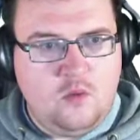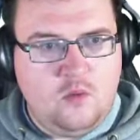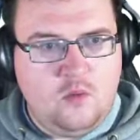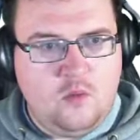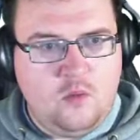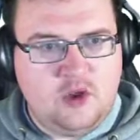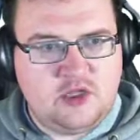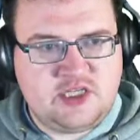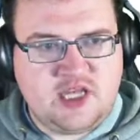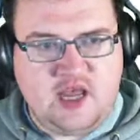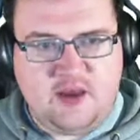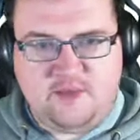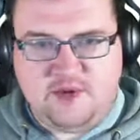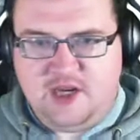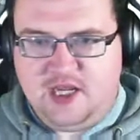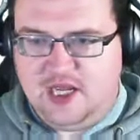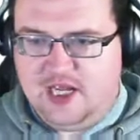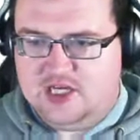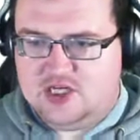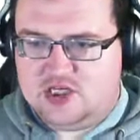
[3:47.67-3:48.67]
What's
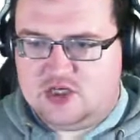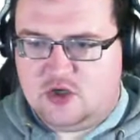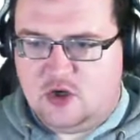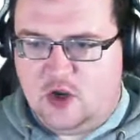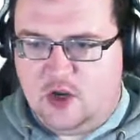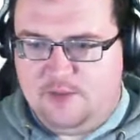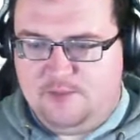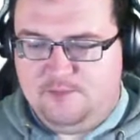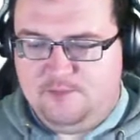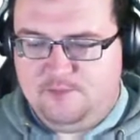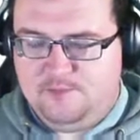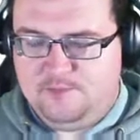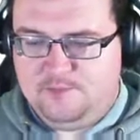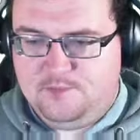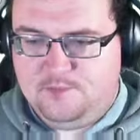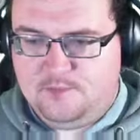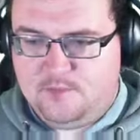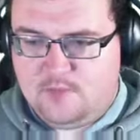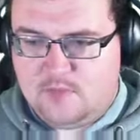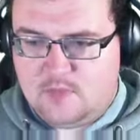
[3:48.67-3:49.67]
happening each time?
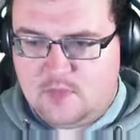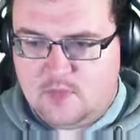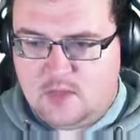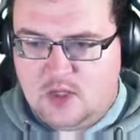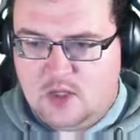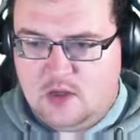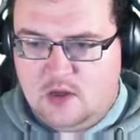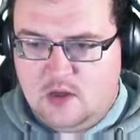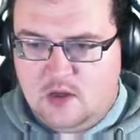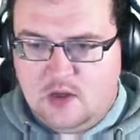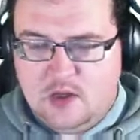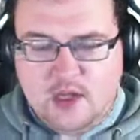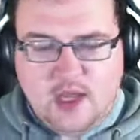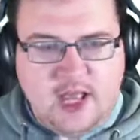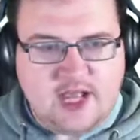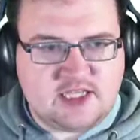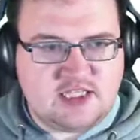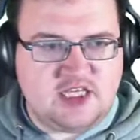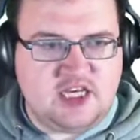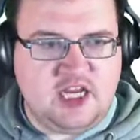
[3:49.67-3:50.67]

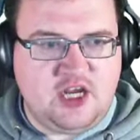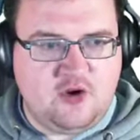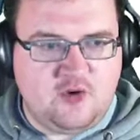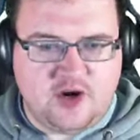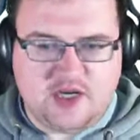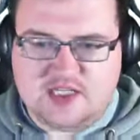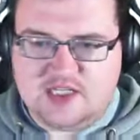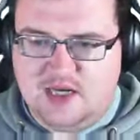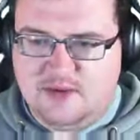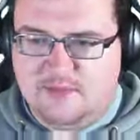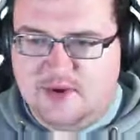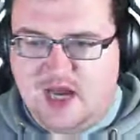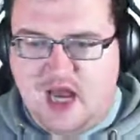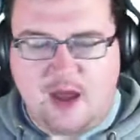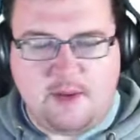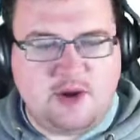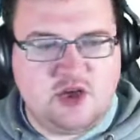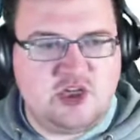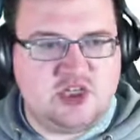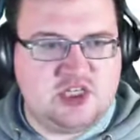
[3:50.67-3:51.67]
It's decreasing, but how
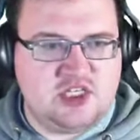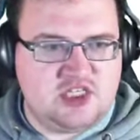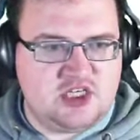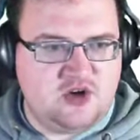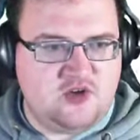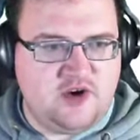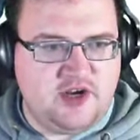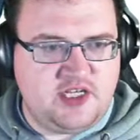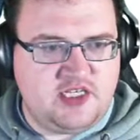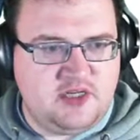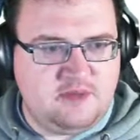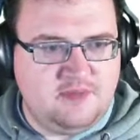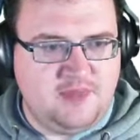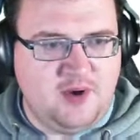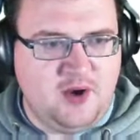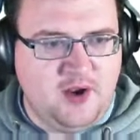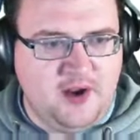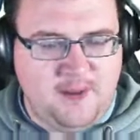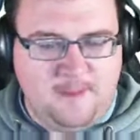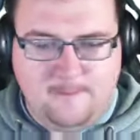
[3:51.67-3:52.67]
much is it decreasing
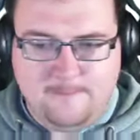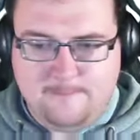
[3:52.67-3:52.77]
by?